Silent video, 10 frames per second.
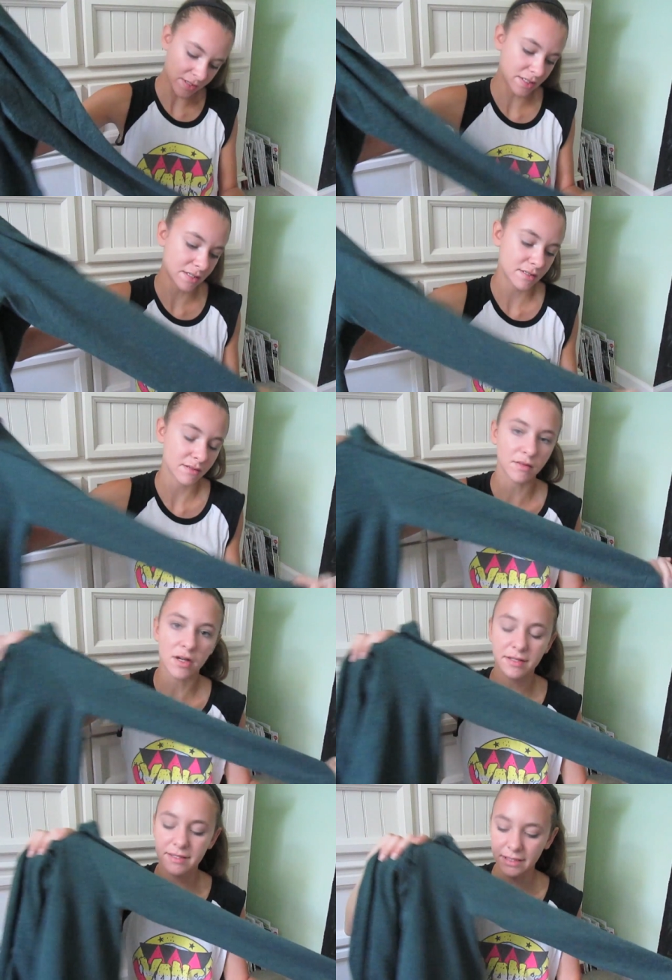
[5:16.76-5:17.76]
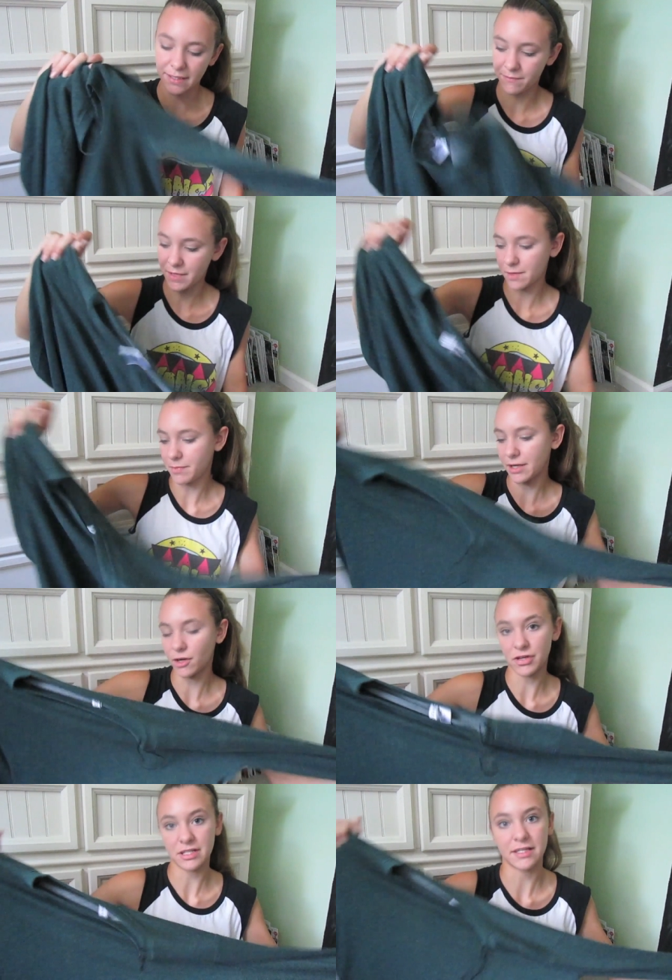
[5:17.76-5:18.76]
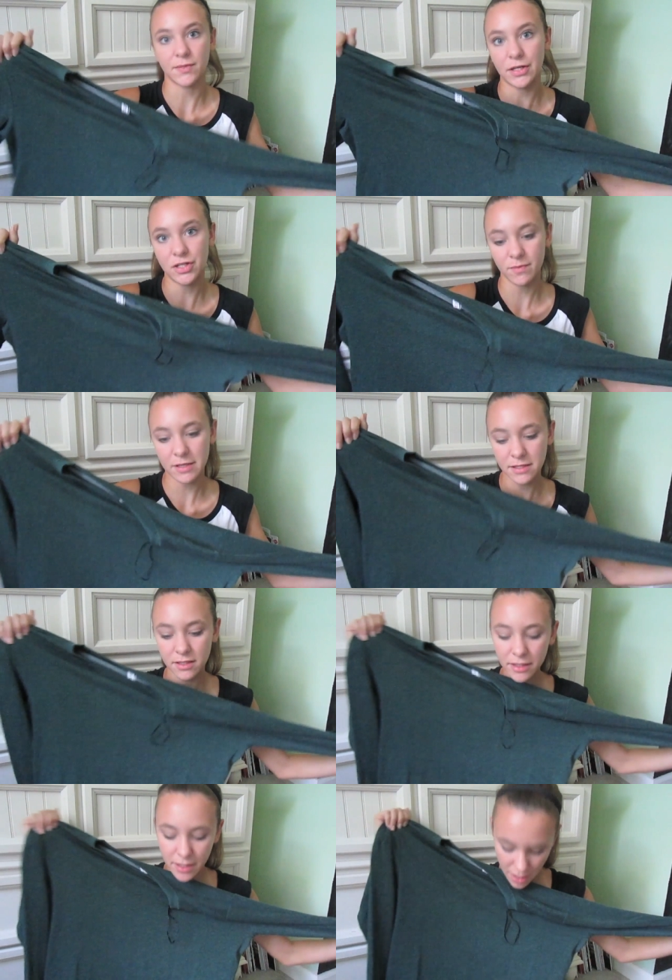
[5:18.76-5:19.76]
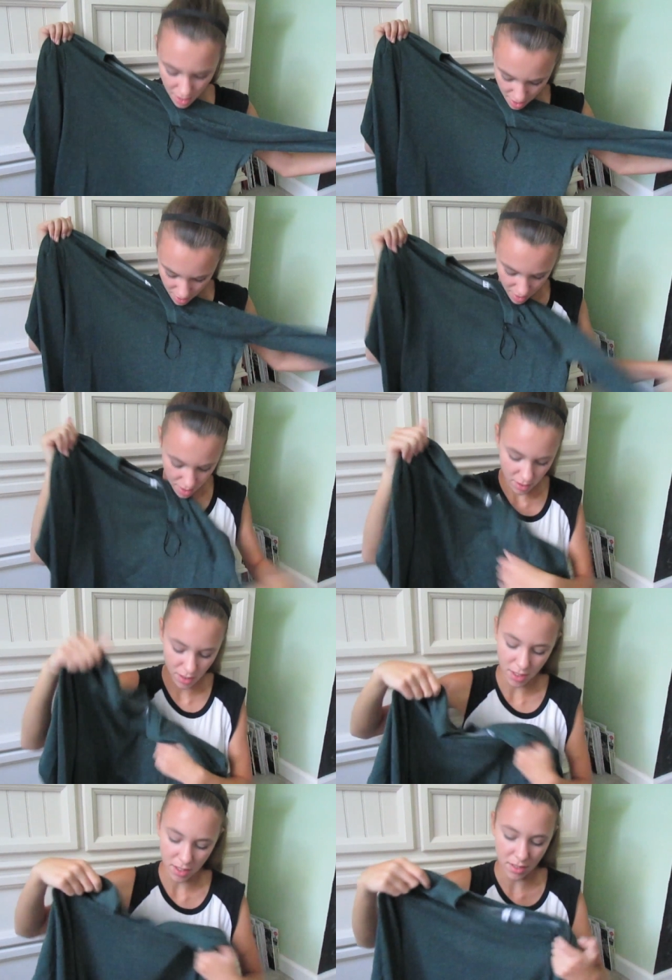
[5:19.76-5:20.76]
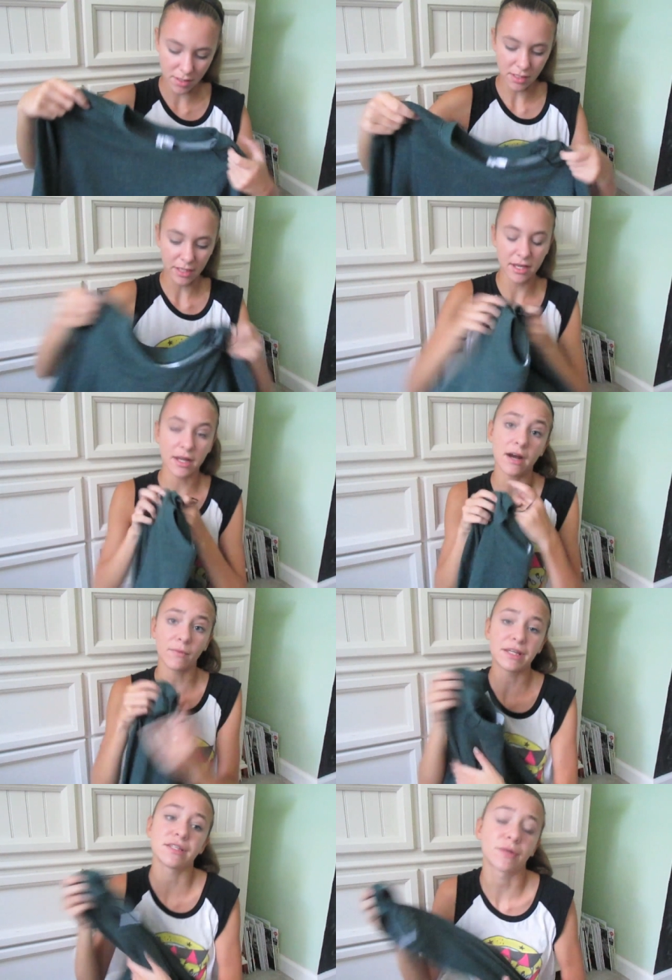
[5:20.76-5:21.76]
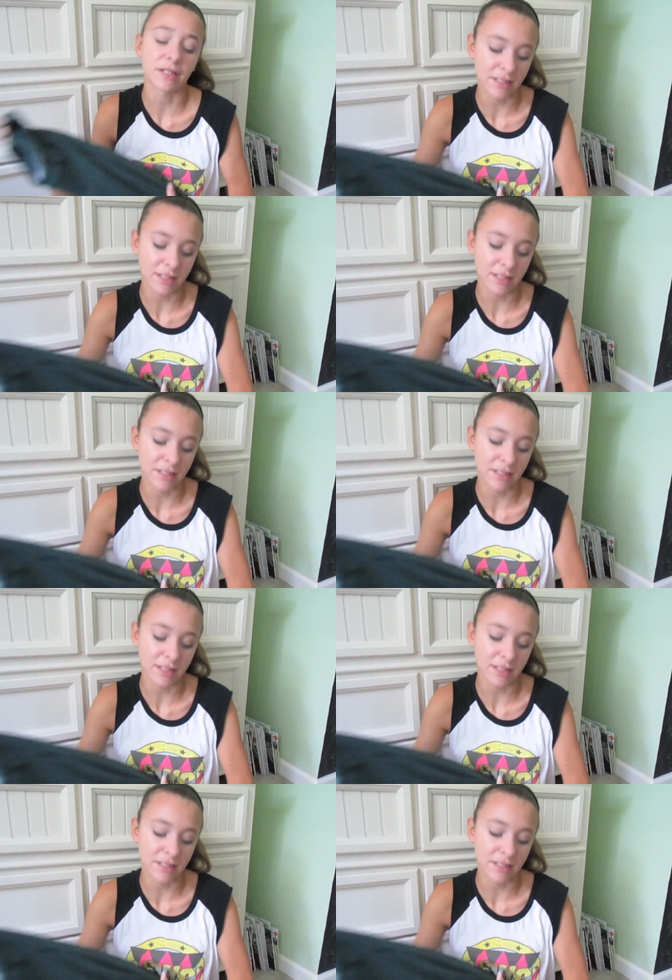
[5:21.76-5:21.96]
it just long sleeve like a big oversized sweatshirt basically and I cannot wait to wear